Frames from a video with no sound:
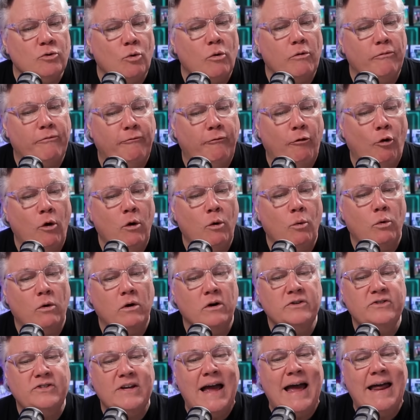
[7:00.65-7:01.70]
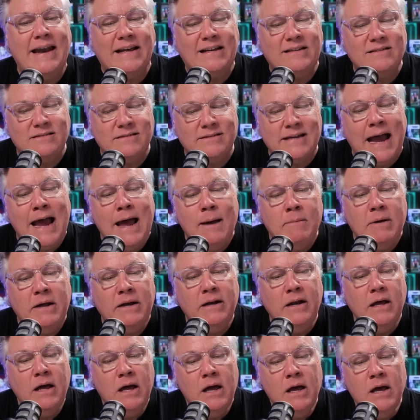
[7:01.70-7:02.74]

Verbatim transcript: or forwards and examine